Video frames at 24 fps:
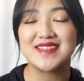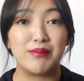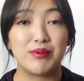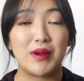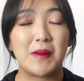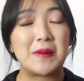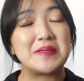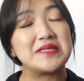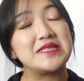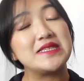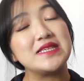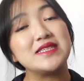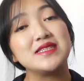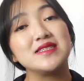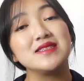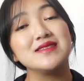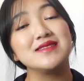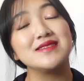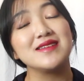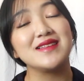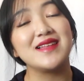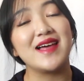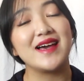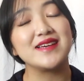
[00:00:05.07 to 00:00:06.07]
I promise this
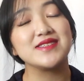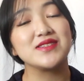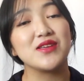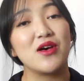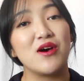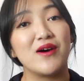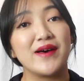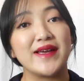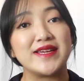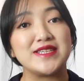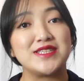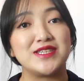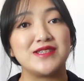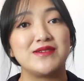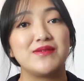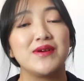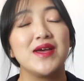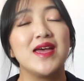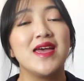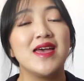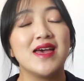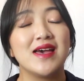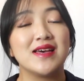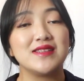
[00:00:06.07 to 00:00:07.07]
is the last haul I do
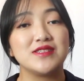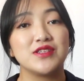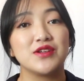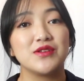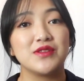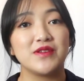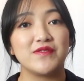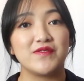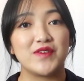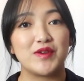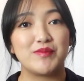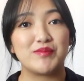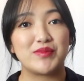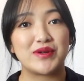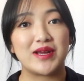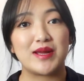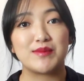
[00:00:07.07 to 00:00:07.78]
until November.